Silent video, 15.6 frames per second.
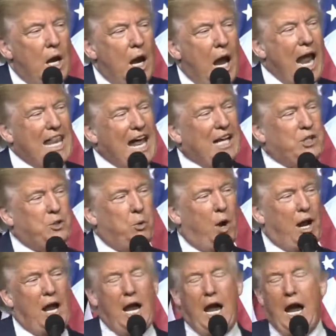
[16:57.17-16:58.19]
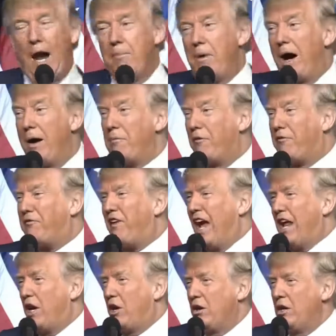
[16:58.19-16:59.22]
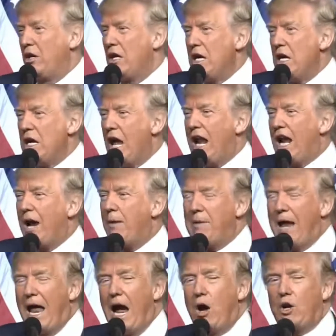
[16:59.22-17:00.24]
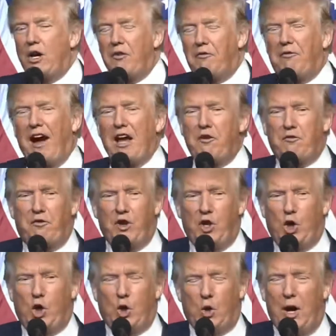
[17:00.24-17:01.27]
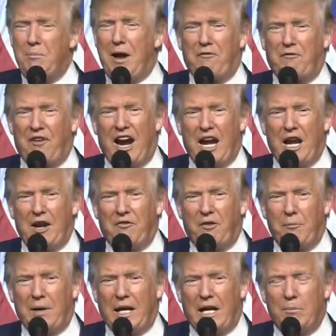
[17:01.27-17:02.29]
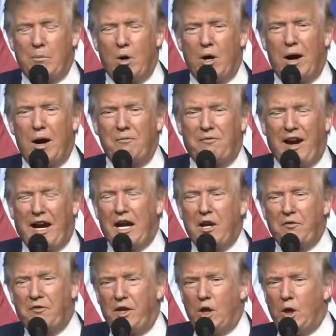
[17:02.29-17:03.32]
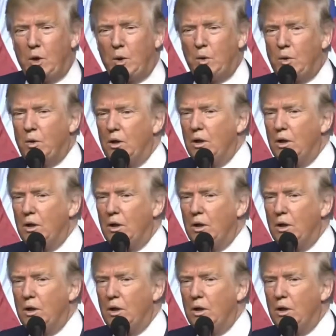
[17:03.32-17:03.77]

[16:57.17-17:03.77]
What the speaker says: And that's what I am. I'm a fighter. And I'm now going to fight for you. I'm not fighting for me anymore. I'm fighting for you.